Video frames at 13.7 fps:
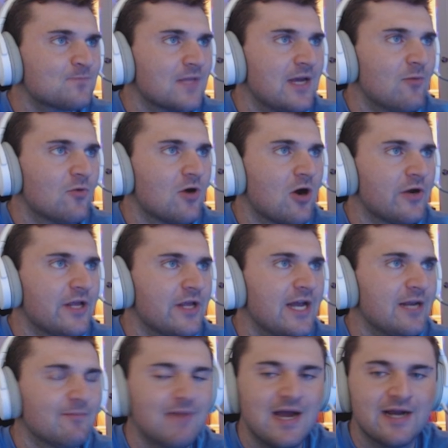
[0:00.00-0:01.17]
and we're already
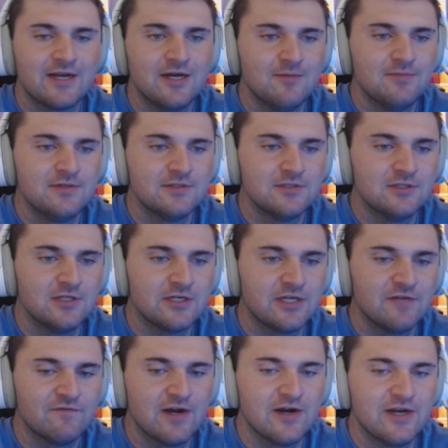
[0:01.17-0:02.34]
heading back up. Looking very